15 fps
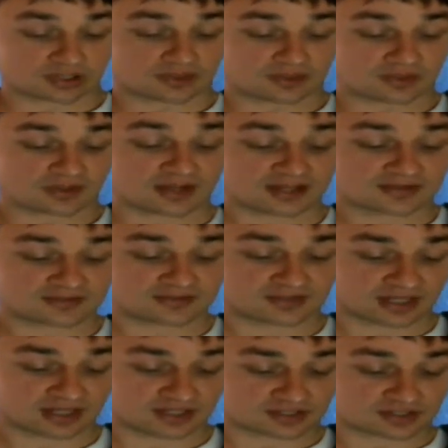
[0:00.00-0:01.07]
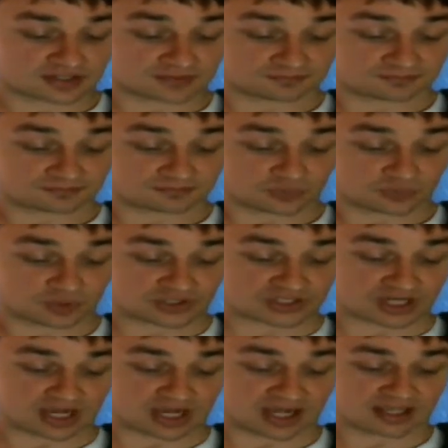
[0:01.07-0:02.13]
The next stage, which
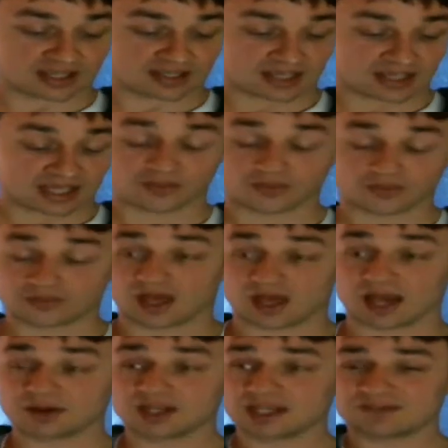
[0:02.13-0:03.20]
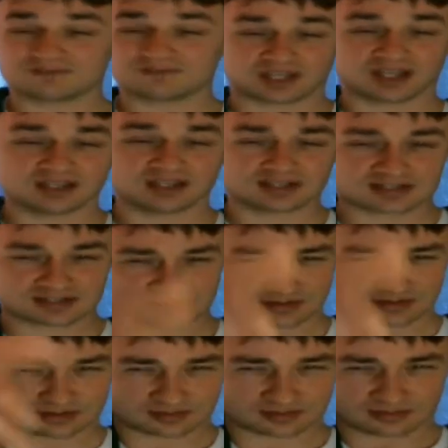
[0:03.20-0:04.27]
I'm going to give dates,
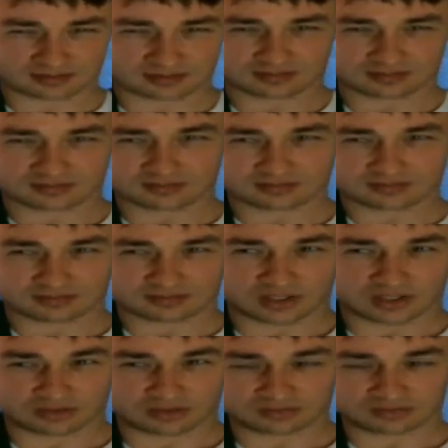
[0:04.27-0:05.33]
you know,